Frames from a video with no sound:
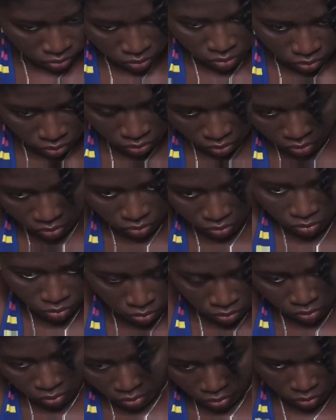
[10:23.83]
this point you
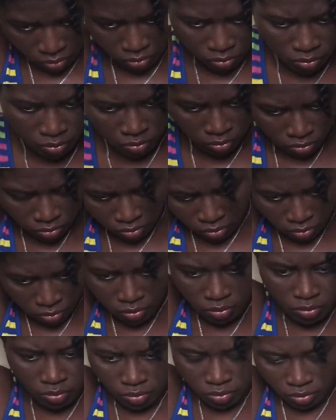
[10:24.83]
realize I'm
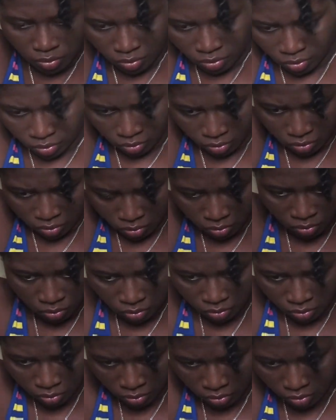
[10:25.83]
almost at the front of my
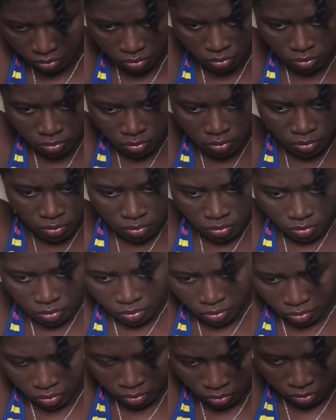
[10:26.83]
hair,
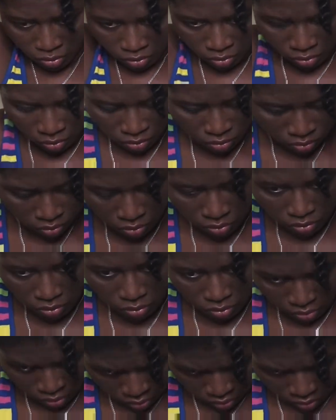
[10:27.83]
and
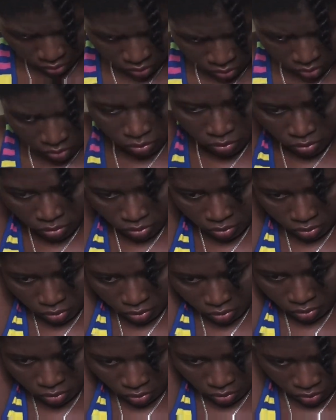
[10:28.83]
well, almost
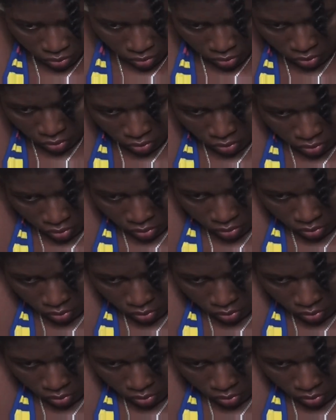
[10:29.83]
finished with my hair.